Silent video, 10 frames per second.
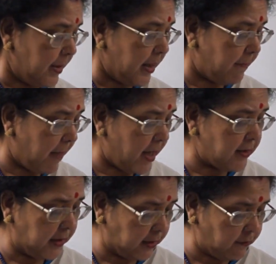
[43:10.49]
A
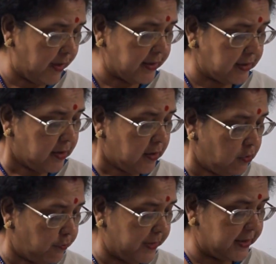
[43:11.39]
man invests
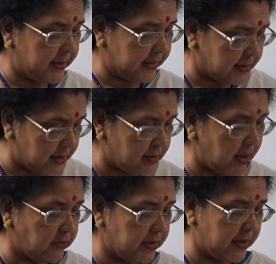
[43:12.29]
rupees
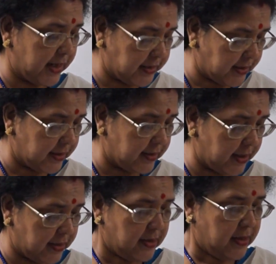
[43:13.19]

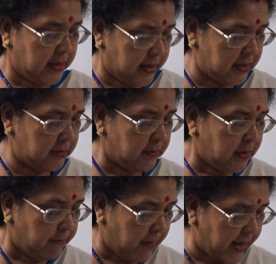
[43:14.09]
16,800 in
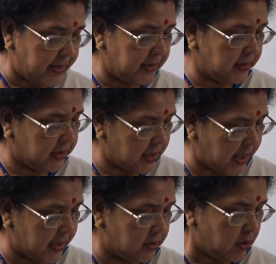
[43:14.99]
buying
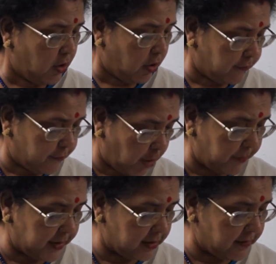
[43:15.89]
shares of
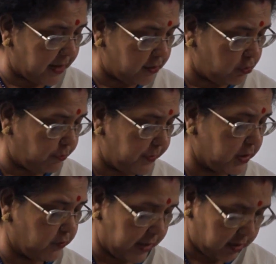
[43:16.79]
nominal value
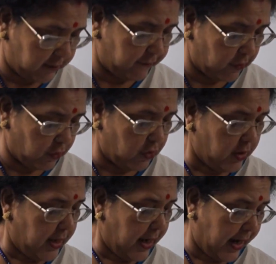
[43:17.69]
rupees 24
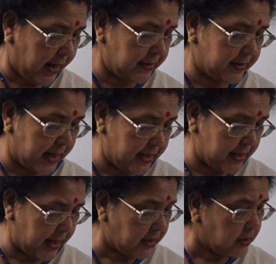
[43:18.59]
and
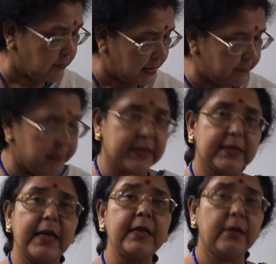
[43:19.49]
selling at
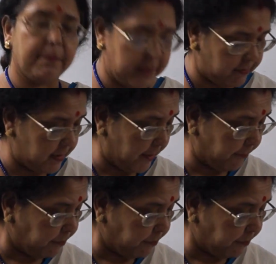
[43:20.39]
12% premium.